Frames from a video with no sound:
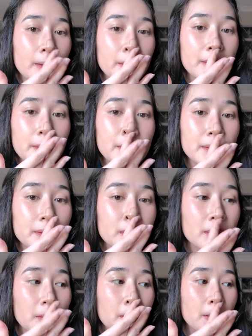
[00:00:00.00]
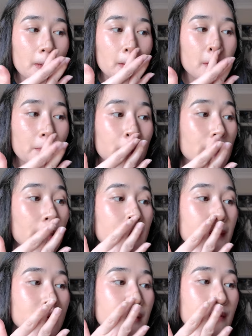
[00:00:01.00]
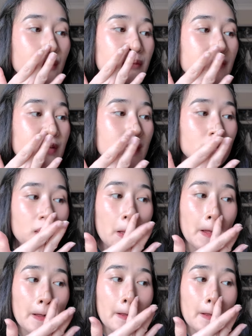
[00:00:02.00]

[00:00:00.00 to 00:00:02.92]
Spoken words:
And just blend it with my finger.